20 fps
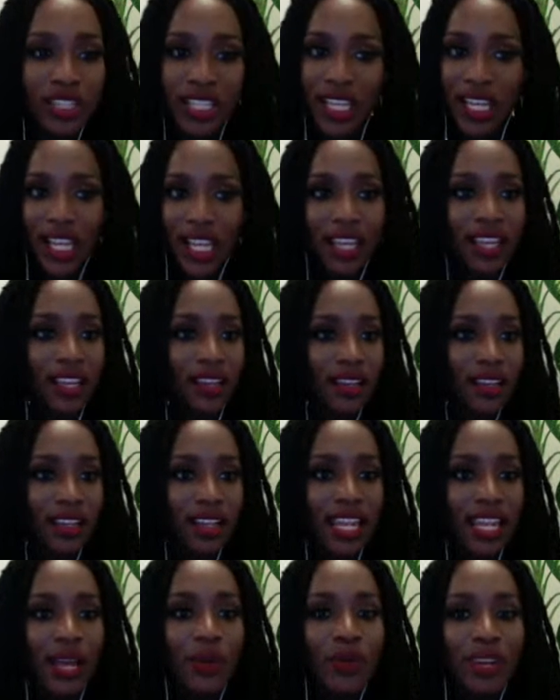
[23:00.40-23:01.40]
thing.
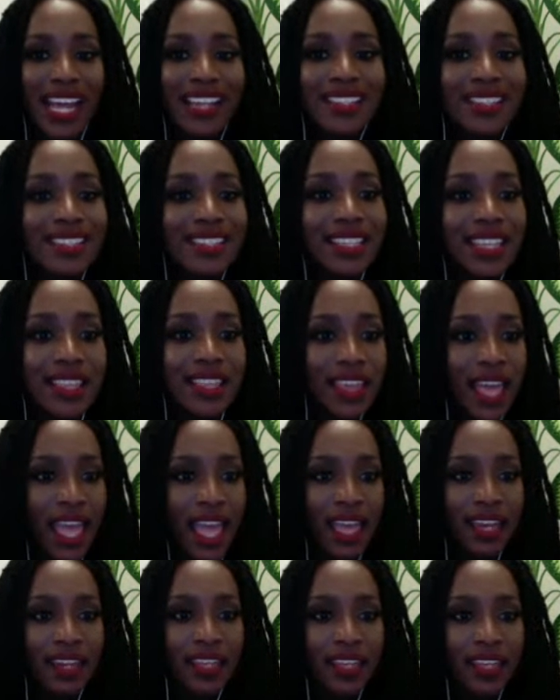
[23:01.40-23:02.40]
Like when I see
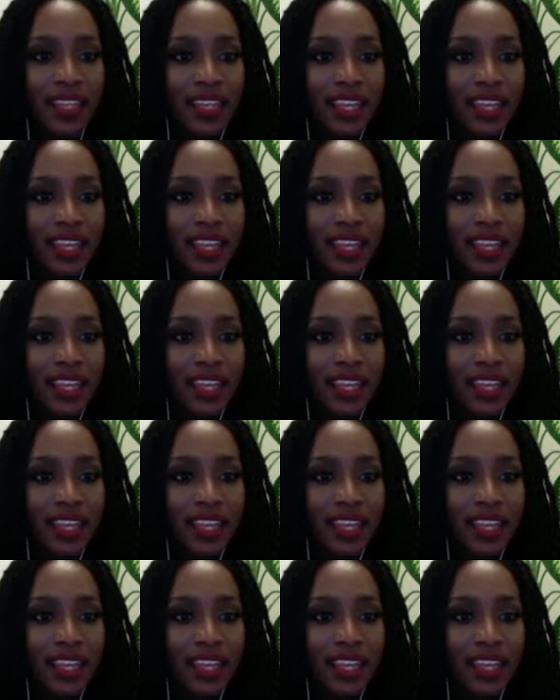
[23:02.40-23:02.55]
that,